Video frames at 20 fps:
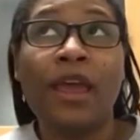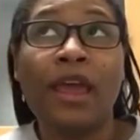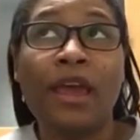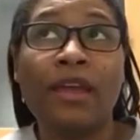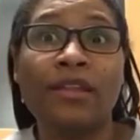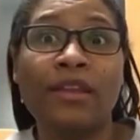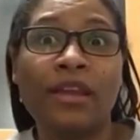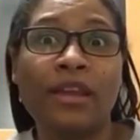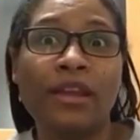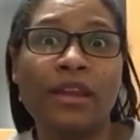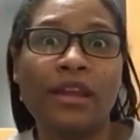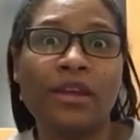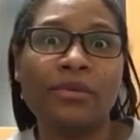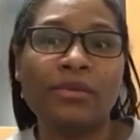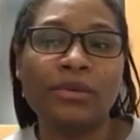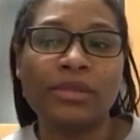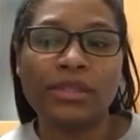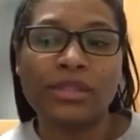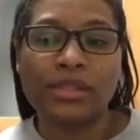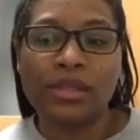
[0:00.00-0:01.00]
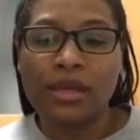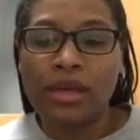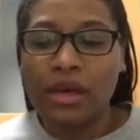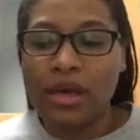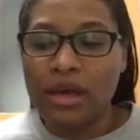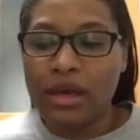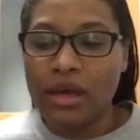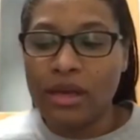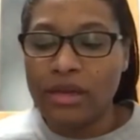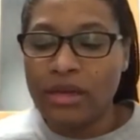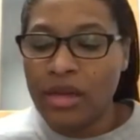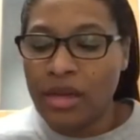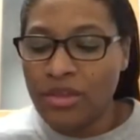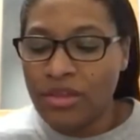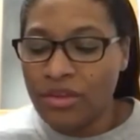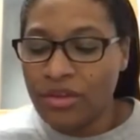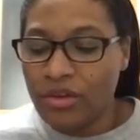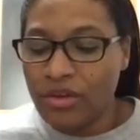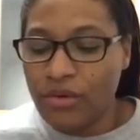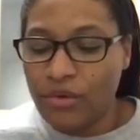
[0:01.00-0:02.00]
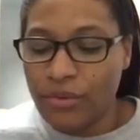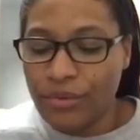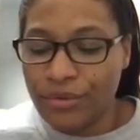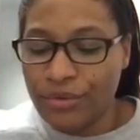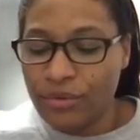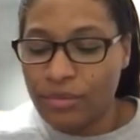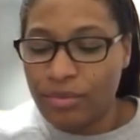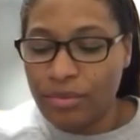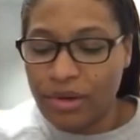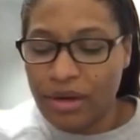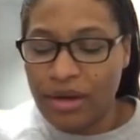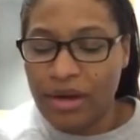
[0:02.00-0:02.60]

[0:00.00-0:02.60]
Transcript: And then it was another group,